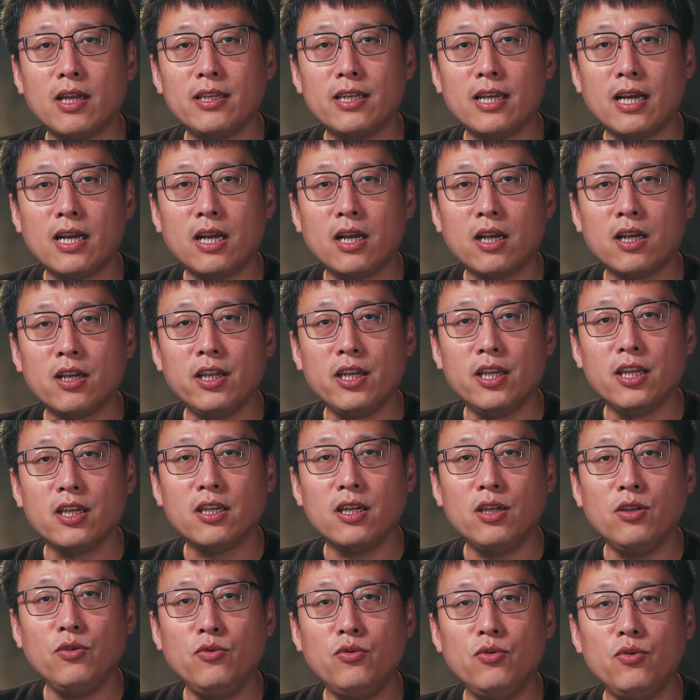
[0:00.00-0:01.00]
You can
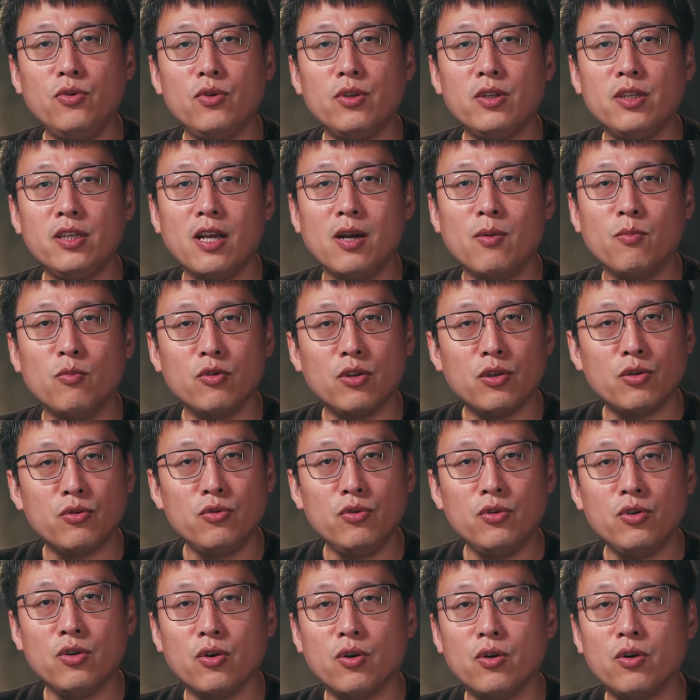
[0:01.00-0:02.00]
choose the board that
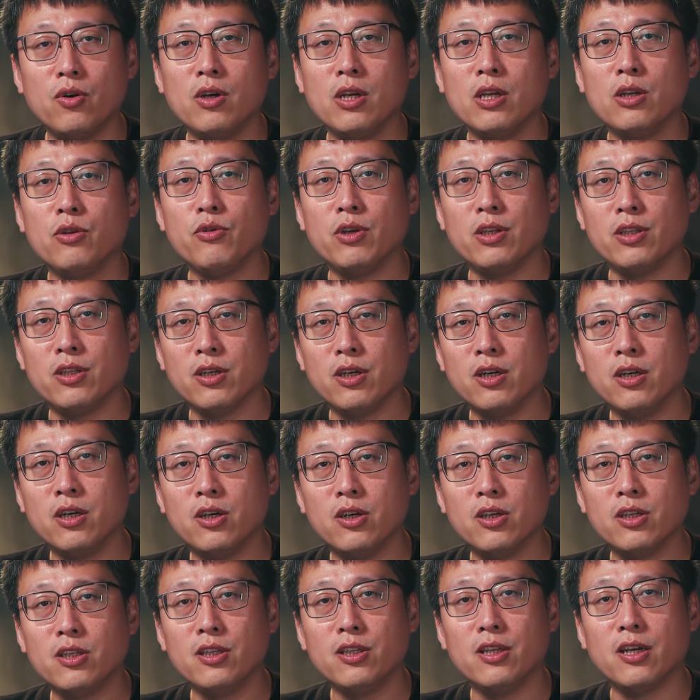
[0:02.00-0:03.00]
best fits your
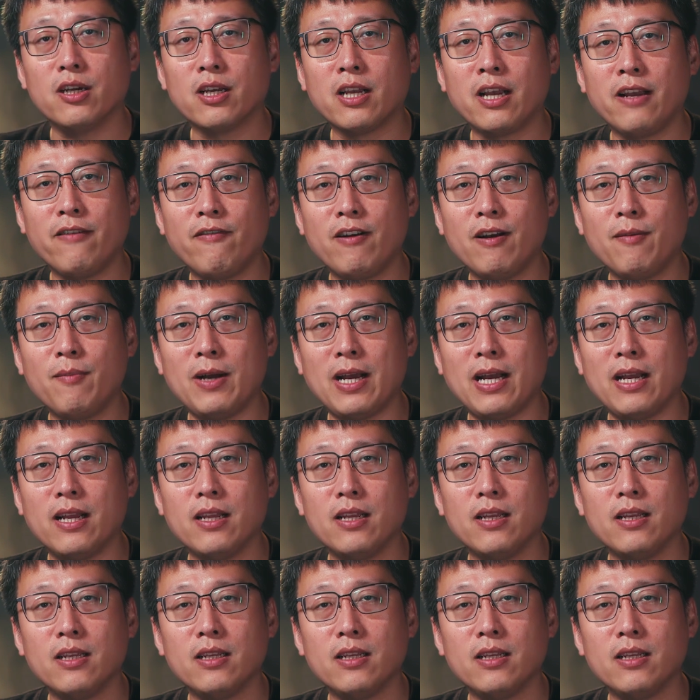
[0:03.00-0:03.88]
project needs.